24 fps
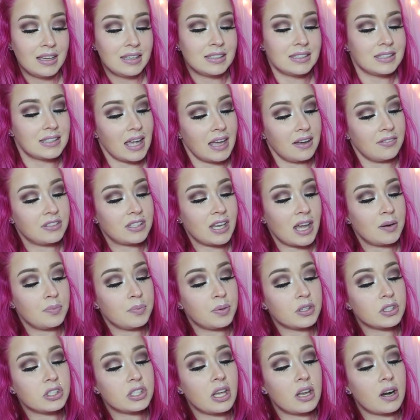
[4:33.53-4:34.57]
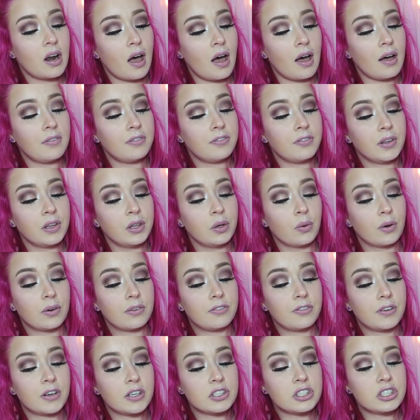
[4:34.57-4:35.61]
save 10% off your
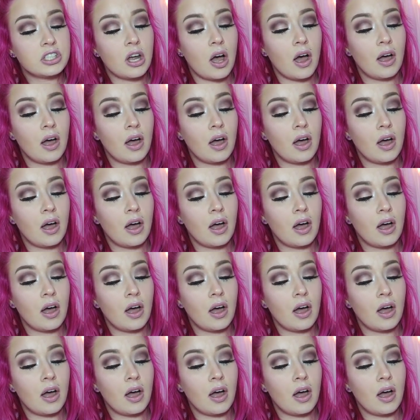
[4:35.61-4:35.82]
first